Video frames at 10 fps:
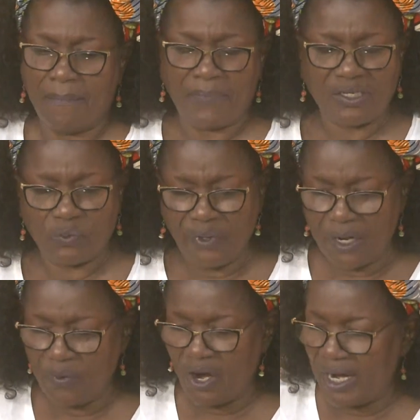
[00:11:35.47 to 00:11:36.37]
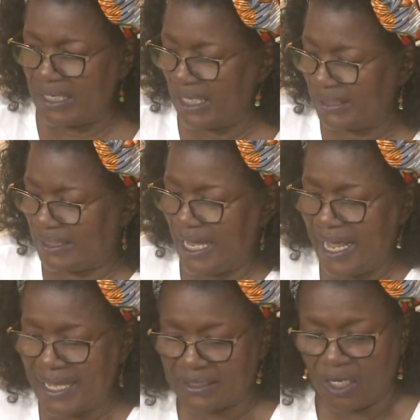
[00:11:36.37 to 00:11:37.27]
But we were in the
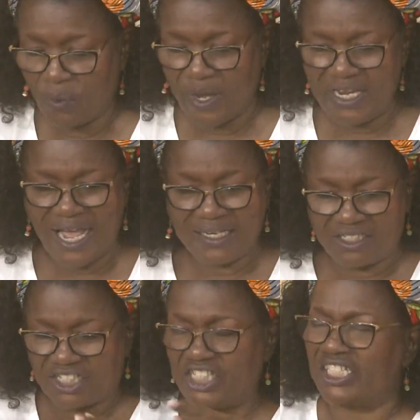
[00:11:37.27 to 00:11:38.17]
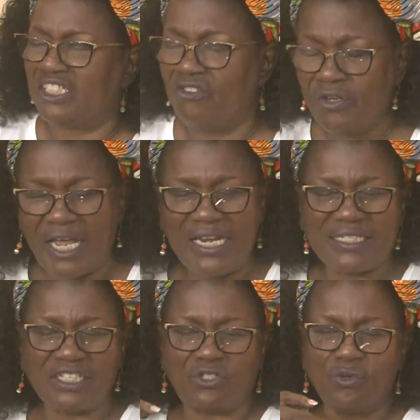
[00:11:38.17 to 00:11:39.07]
days when you had to sit around and
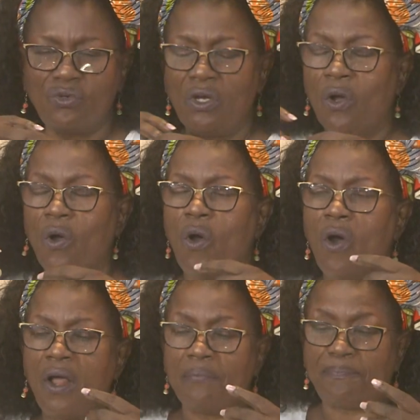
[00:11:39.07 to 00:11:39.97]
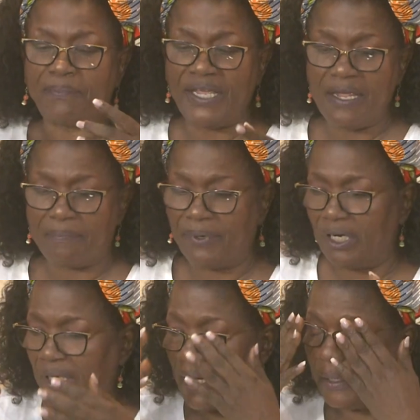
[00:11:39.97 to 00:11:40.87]
listen to old people
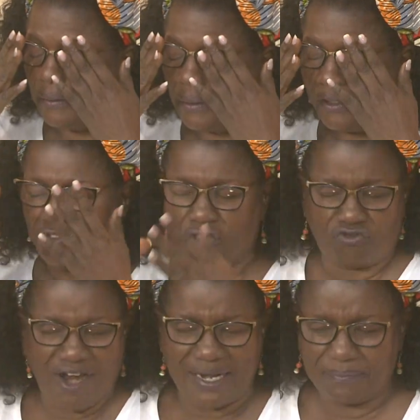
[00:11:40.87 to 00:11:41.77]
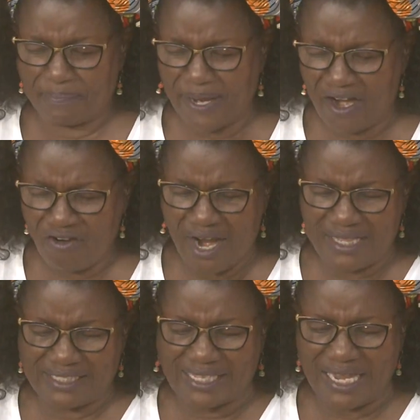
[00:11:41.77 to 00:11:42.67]
and
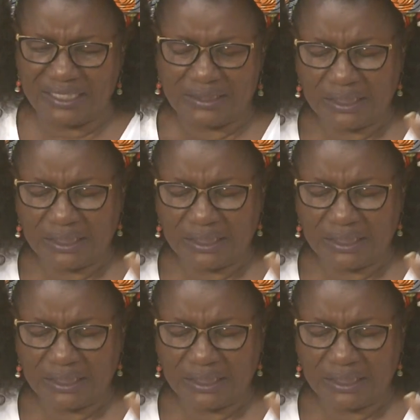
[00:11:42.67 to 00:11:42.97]
grandparents and